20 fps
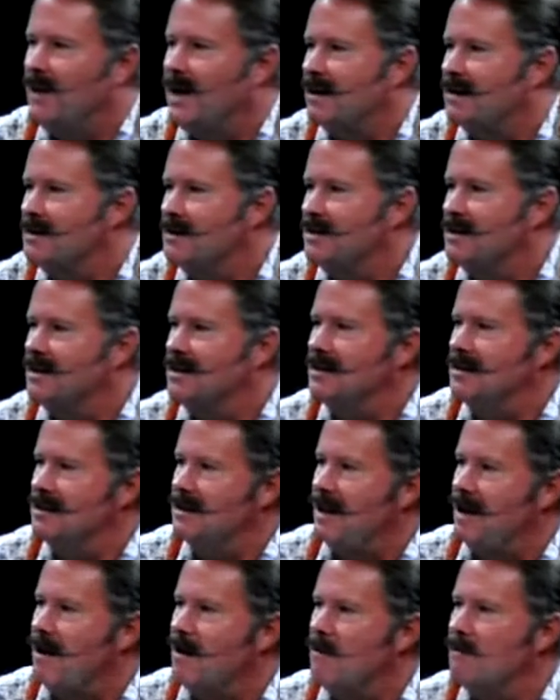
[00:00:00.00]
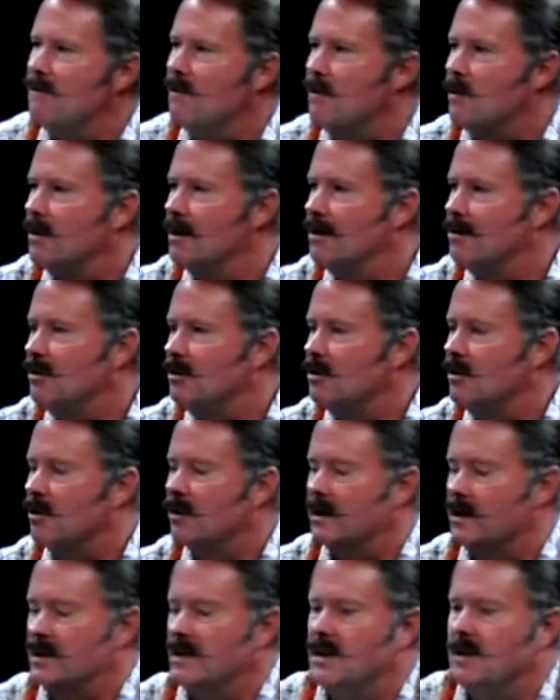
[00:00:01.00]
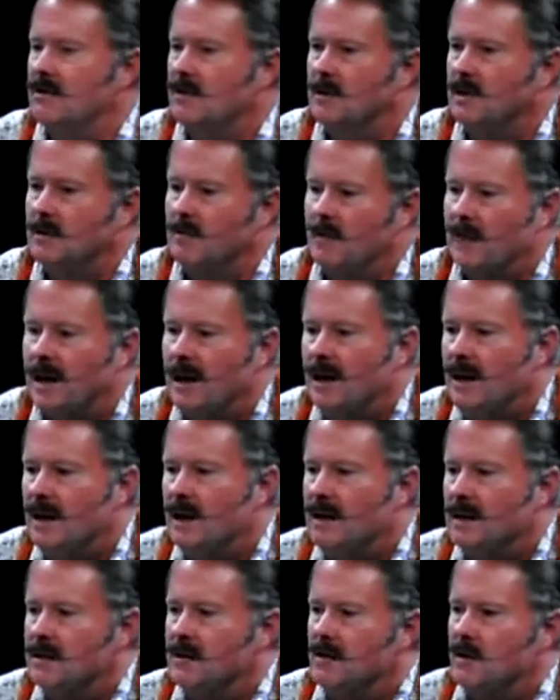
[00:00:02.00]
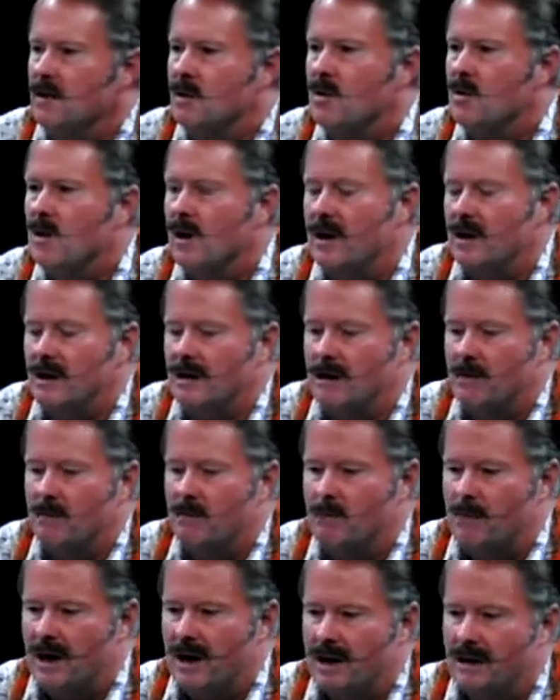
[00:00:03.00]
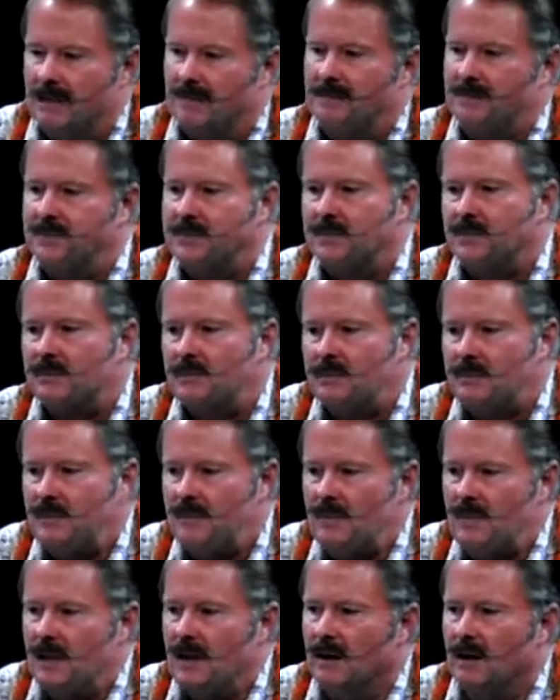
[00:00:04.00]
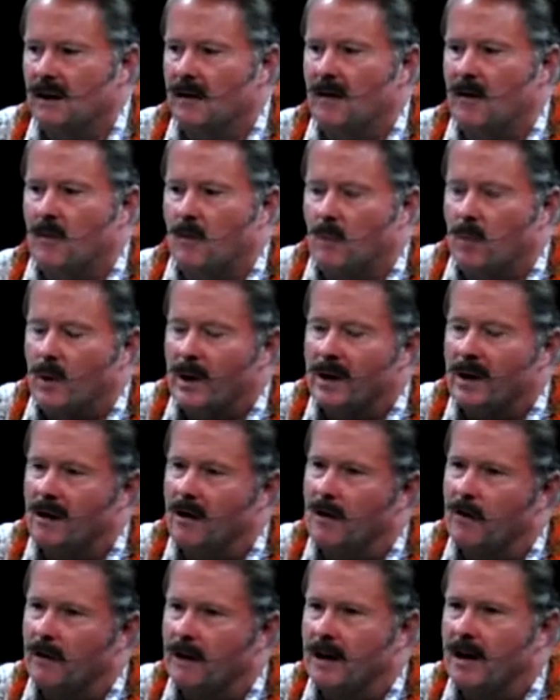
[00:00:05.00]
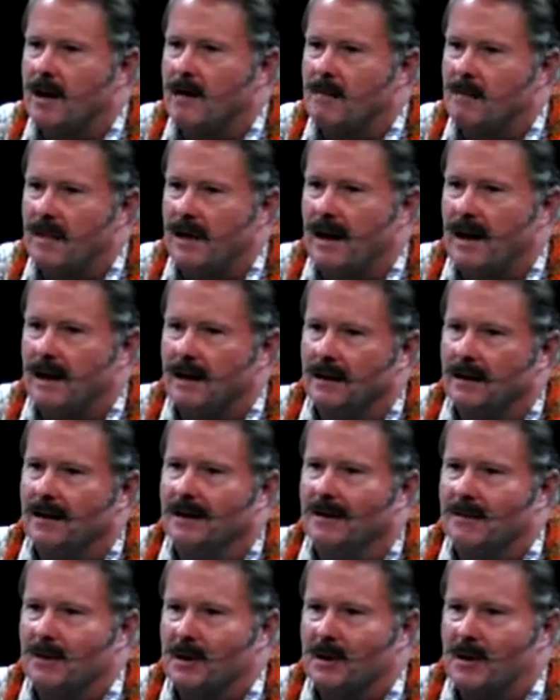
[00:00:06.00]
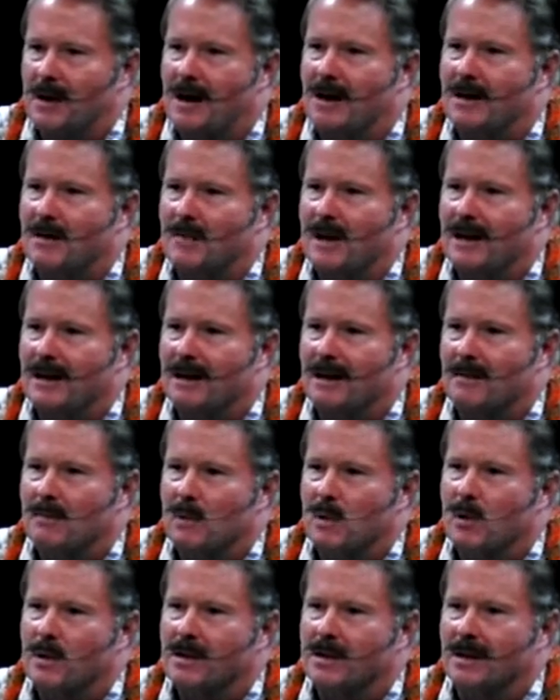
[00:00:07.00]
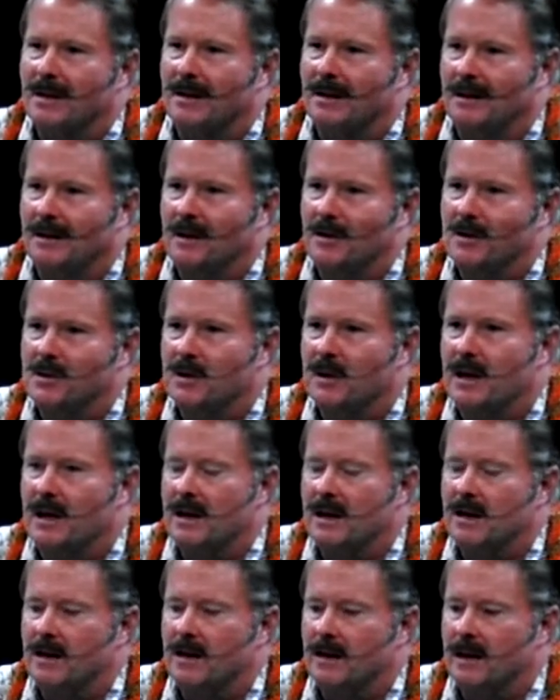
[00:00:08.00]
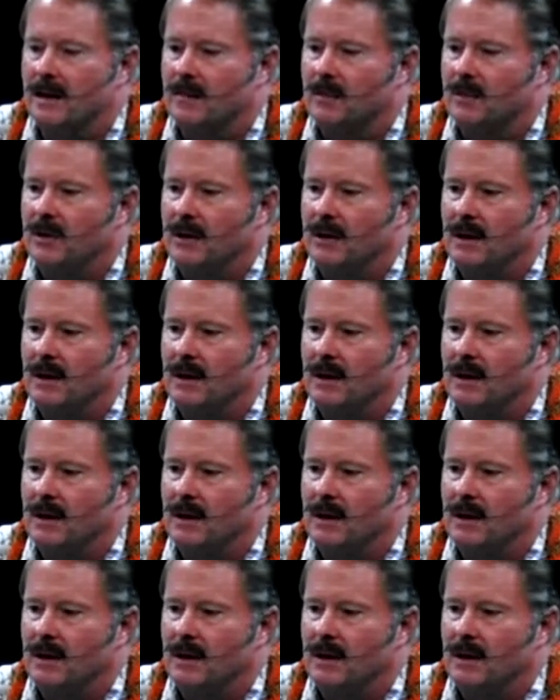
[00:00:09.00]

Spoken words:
Texas, California, New York, etc. So, but we can overcome that, and we'll talk about that more as we get into that.